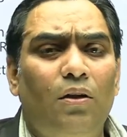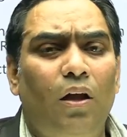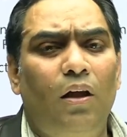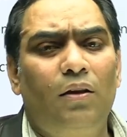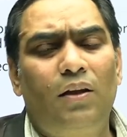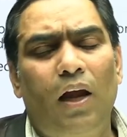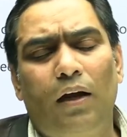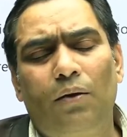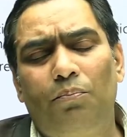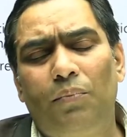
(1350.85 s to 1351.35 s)

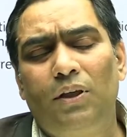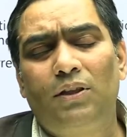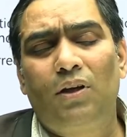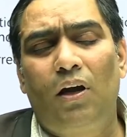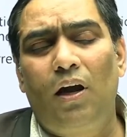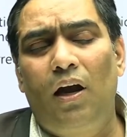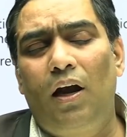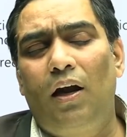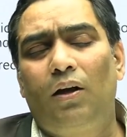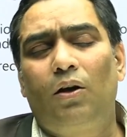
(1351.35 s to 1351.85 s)
that means
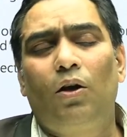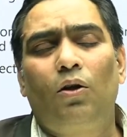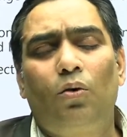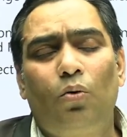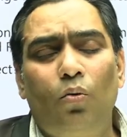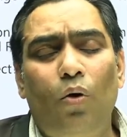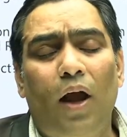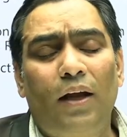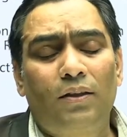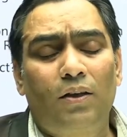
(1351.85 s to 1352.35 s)
related
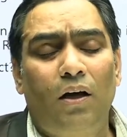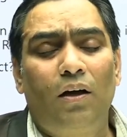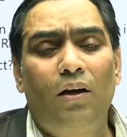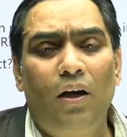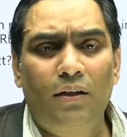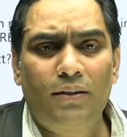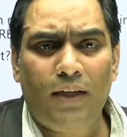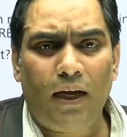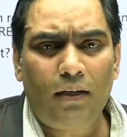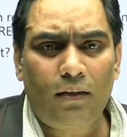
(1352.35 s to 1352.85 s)
to external
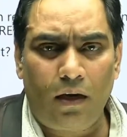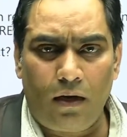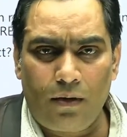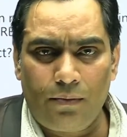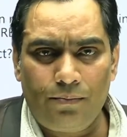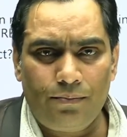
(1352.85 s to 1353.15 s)
sector.